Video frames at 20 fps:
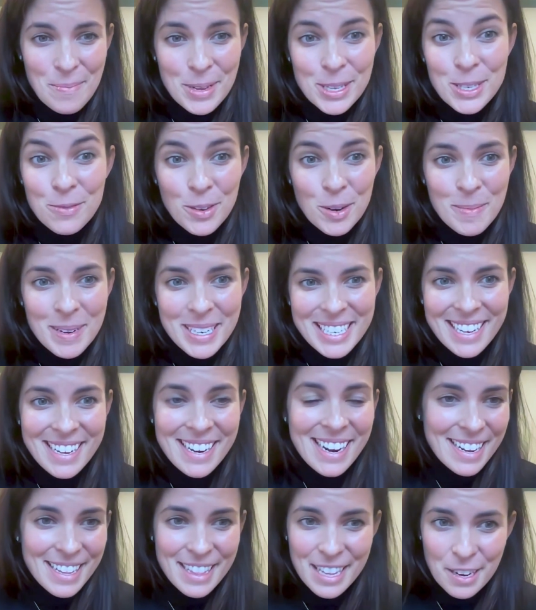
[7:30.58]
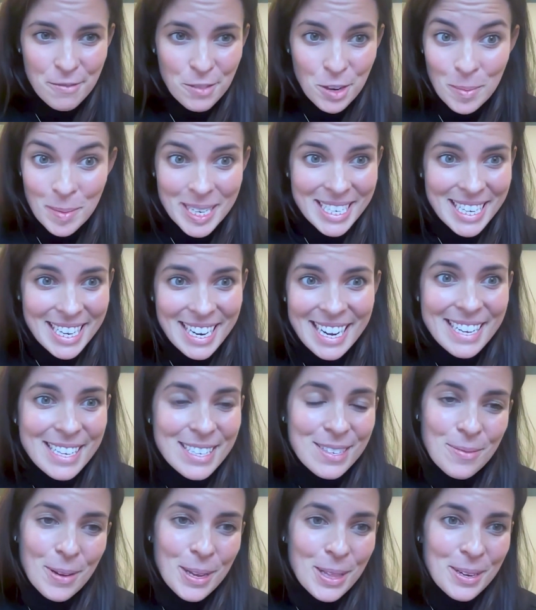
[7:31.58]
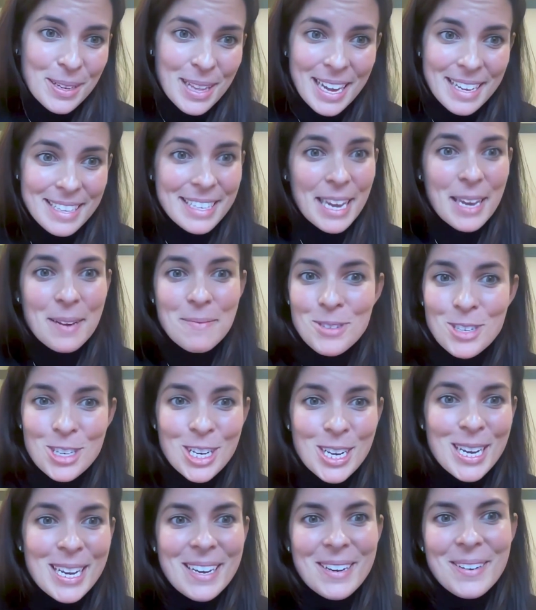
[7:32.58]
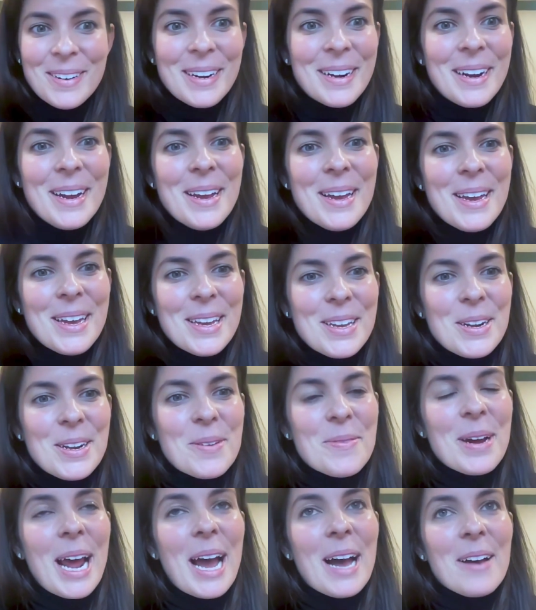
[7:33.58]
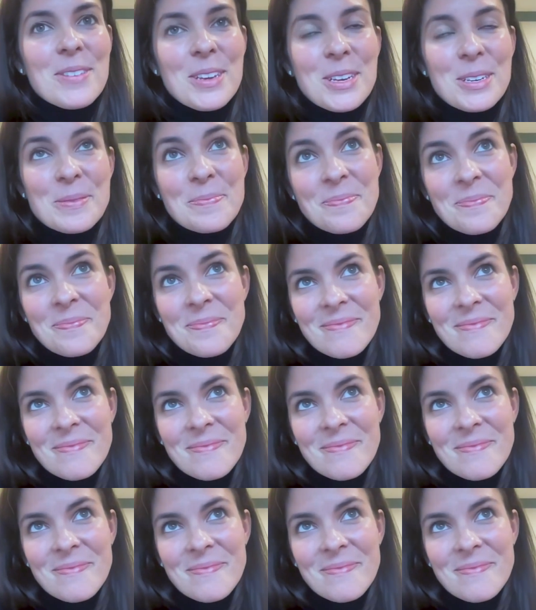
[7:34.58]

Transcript: fermented. Anything fermented is, whether that's kimchi or, what have you.